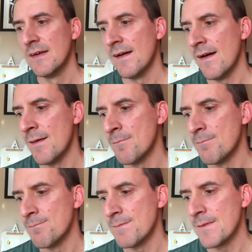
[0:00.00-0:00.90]

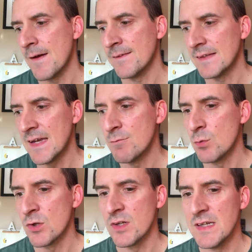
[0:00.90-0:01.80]
I think
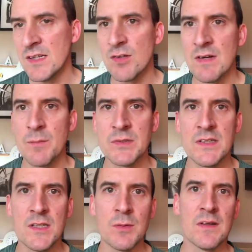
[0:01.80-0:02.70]
everyone in and around
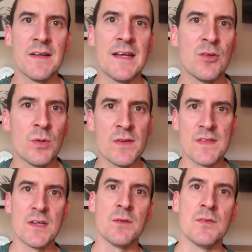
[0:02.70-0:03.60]
Patino would like that as well. You
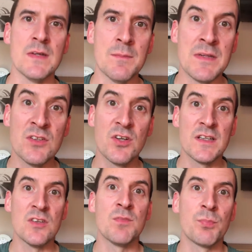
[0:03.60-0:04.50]
think of him, he
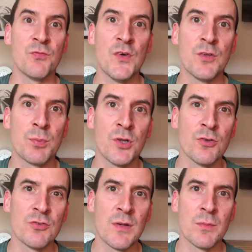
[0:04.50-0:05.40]
signed his first pro
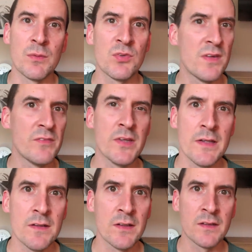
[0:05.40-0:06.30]
contract when he was
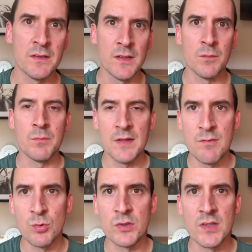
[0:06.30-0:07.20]
17, like, you know,
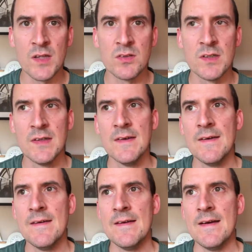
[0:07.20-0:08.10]
everyone does.
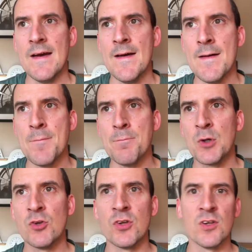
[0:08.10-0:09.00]

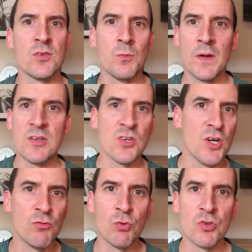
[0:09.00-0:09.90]
because of the way
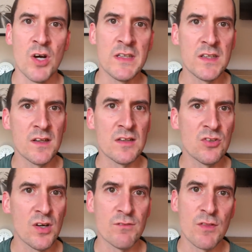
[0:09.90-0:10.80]
certain rules are, you can only
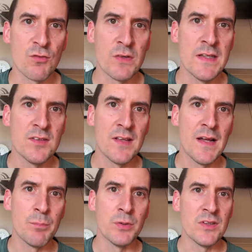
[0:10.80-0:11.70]
sign for 3 years at
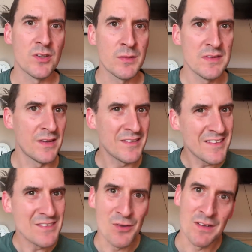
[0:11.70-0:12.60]
that point. So, you know, he's
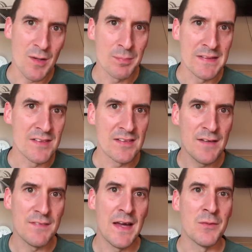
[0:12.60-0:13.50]
only got a couple of years
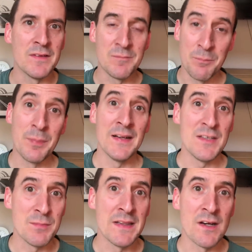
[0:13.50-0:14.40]
left now. And
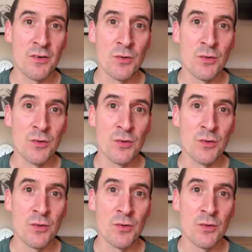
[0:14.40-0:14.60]
believe me, there are an